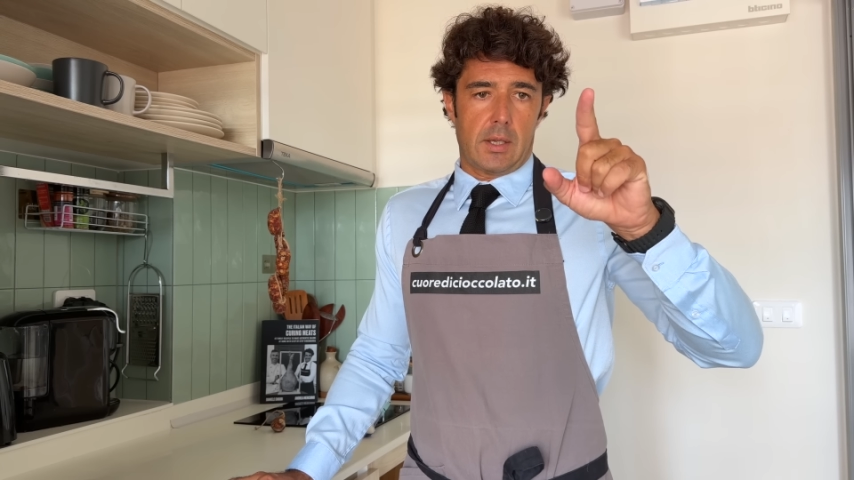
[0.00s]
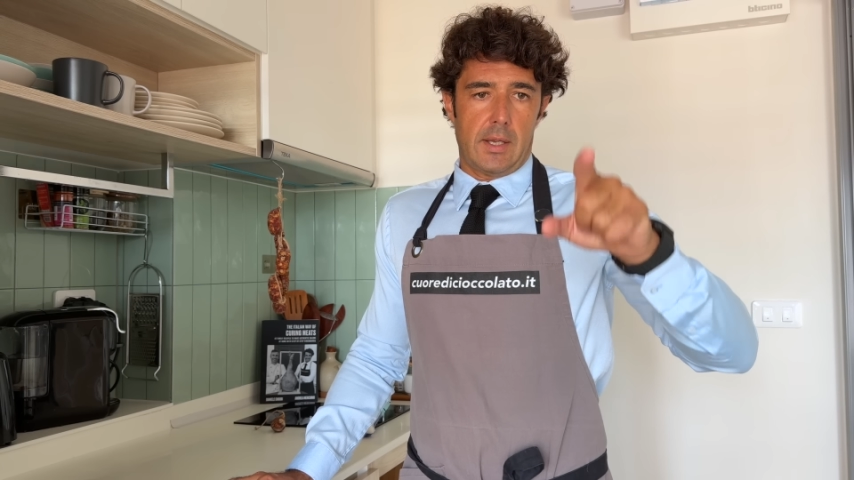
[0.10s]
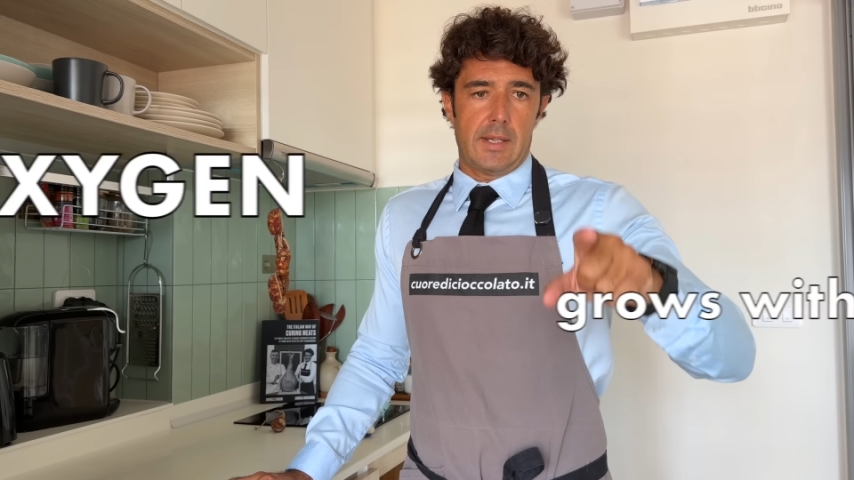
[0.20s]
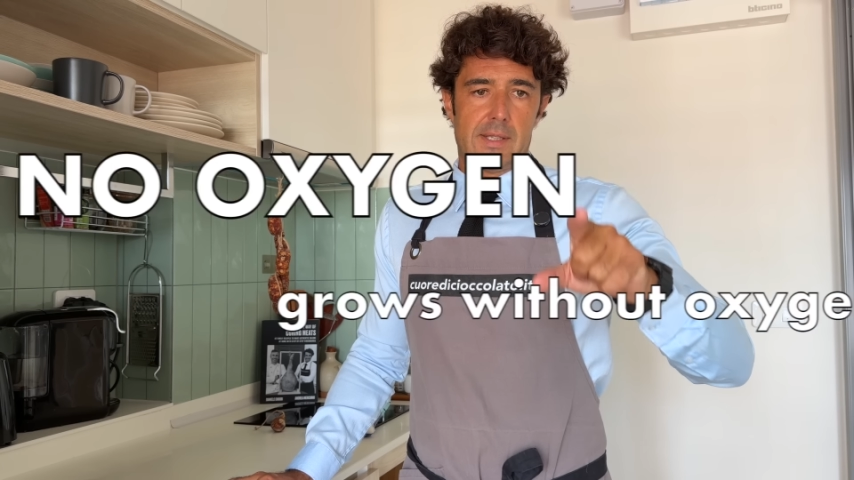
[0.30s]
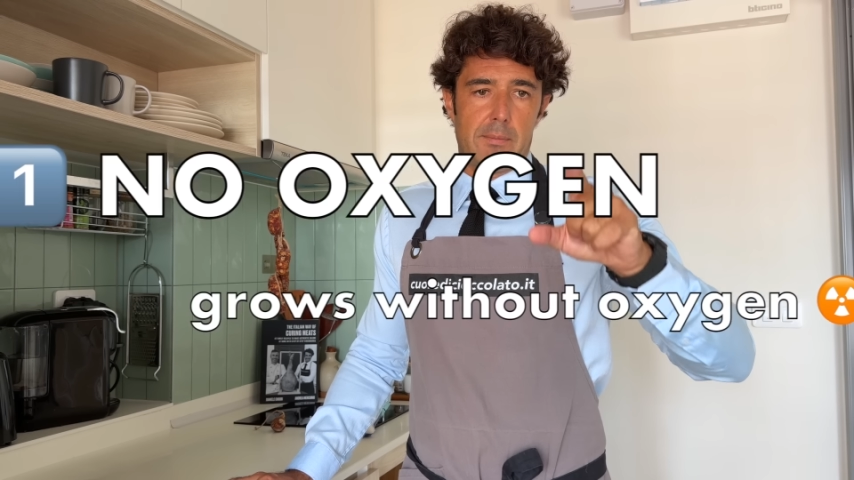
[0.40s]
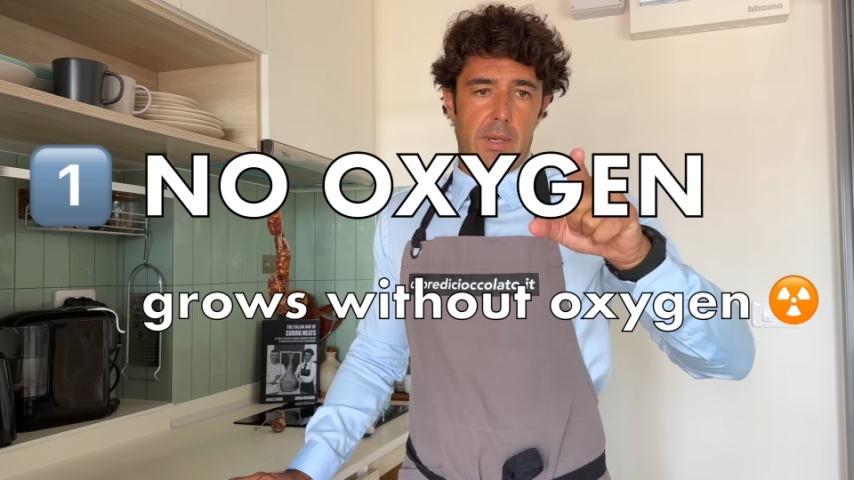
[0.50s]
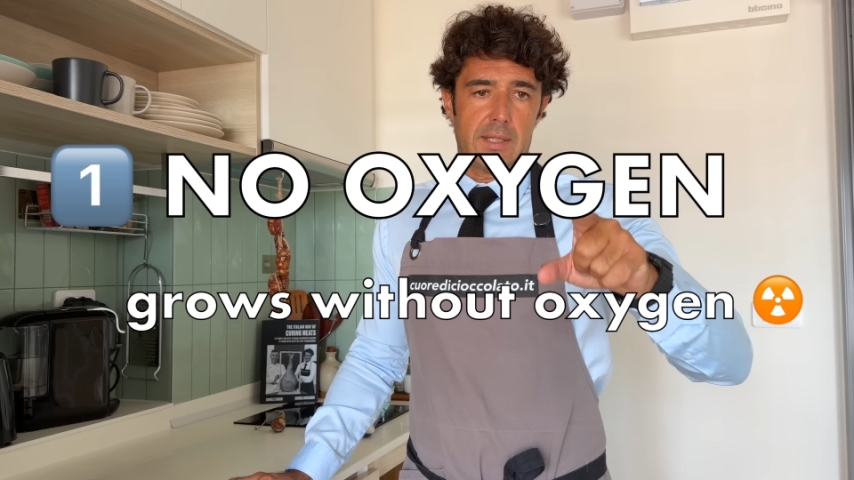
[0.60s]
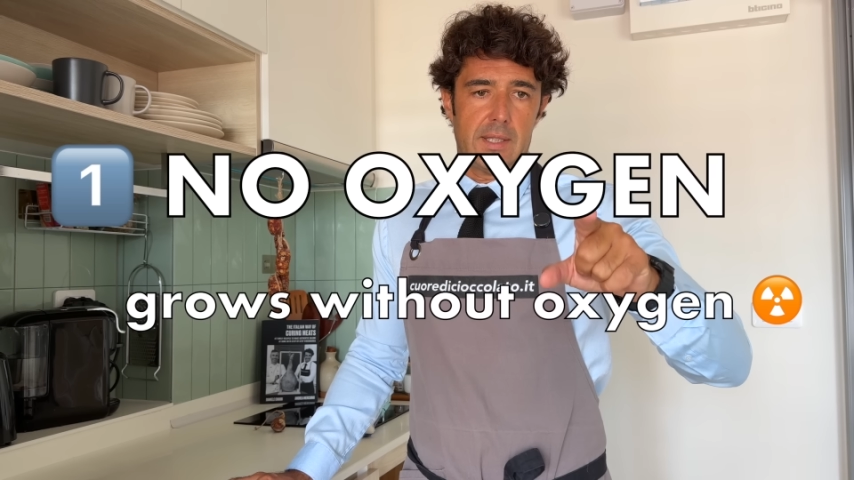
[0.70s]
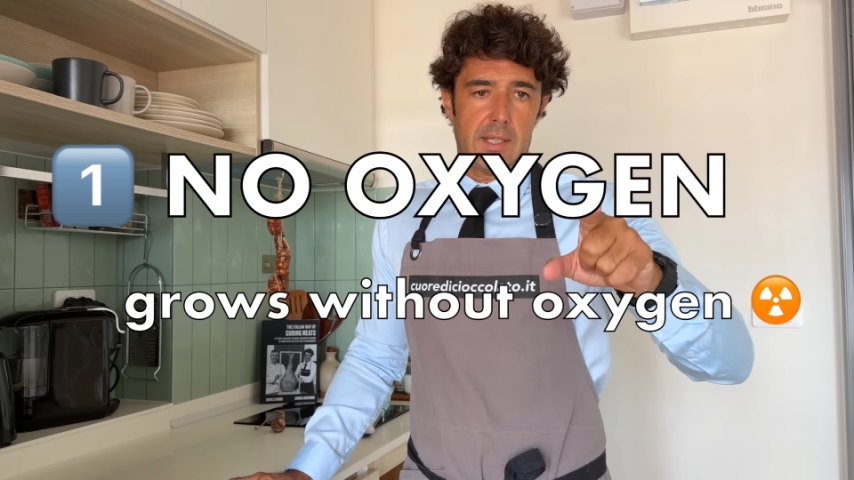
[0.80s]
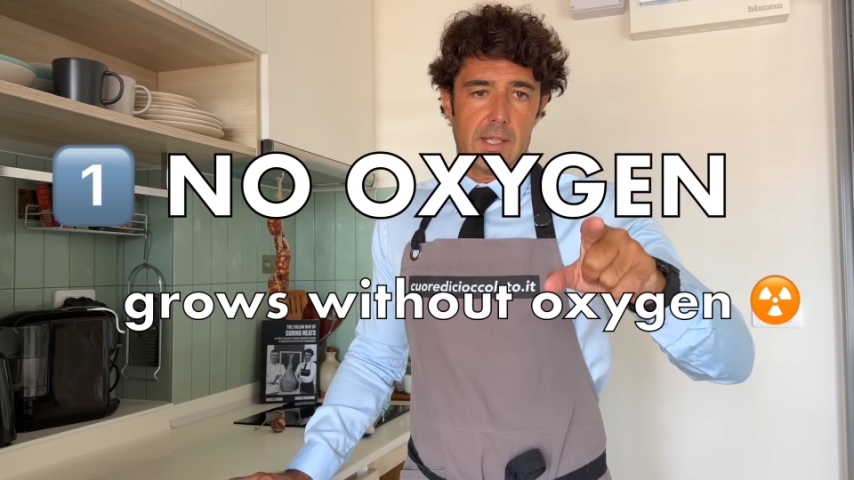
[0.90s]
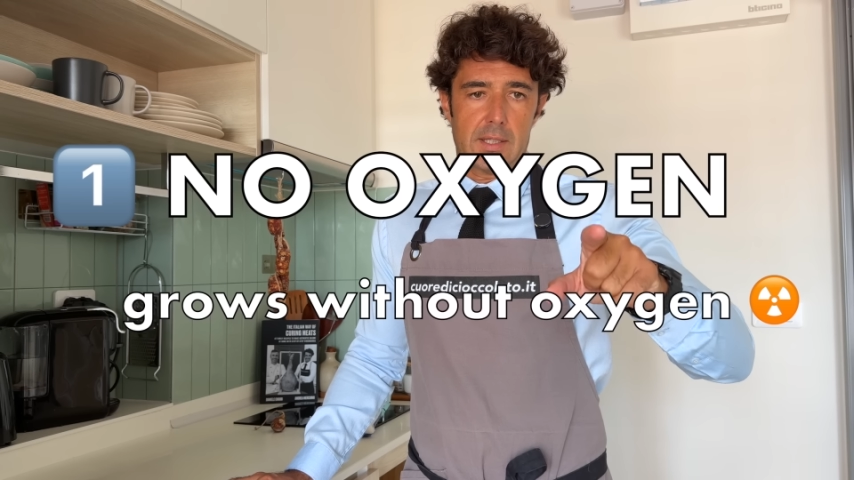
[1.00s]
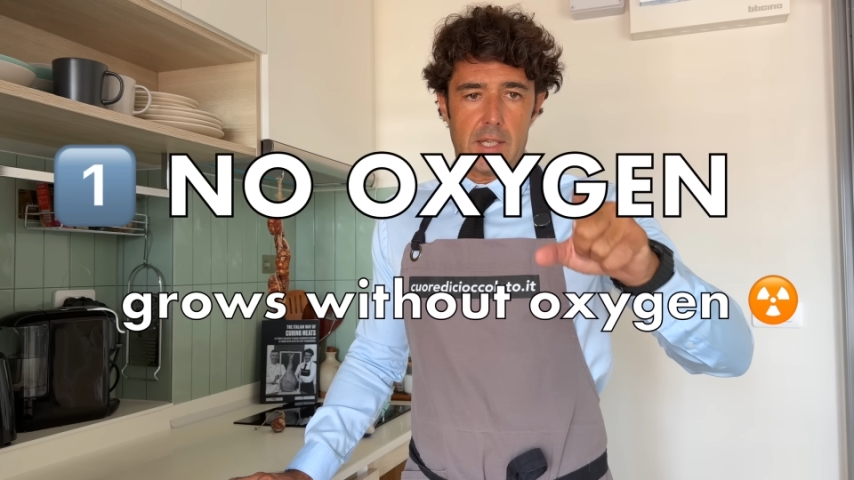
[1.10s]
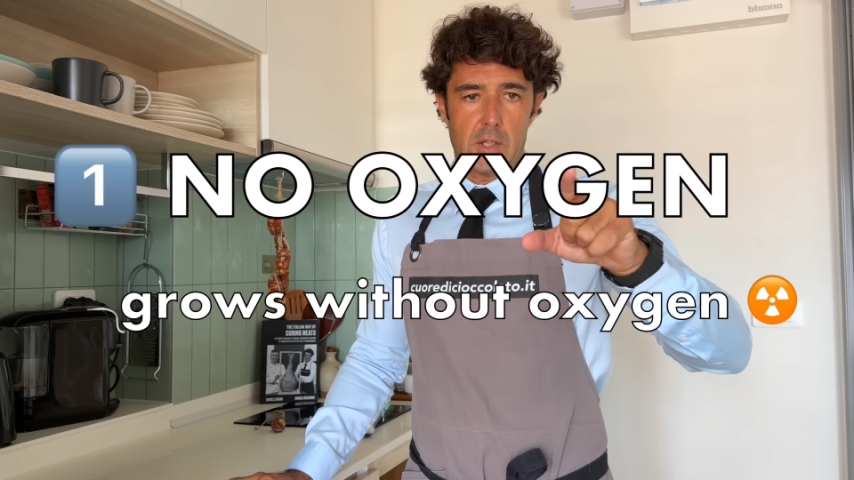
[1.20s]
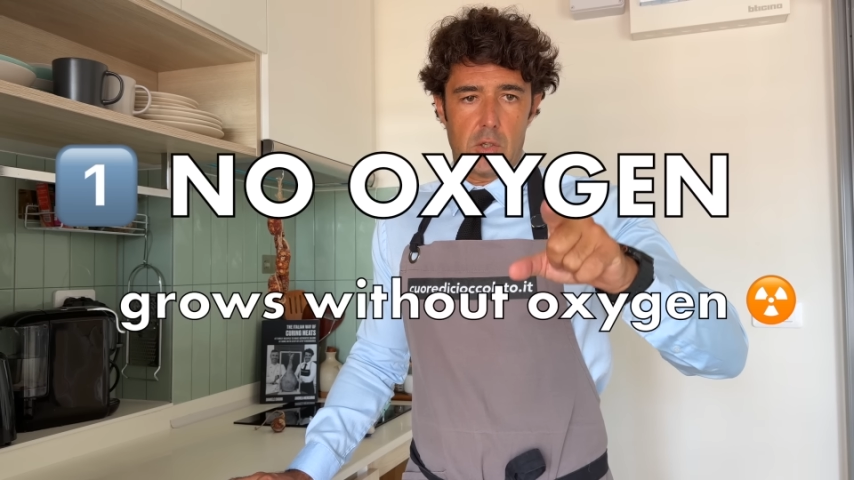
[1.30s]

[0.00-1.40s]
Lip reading: is a bacteria that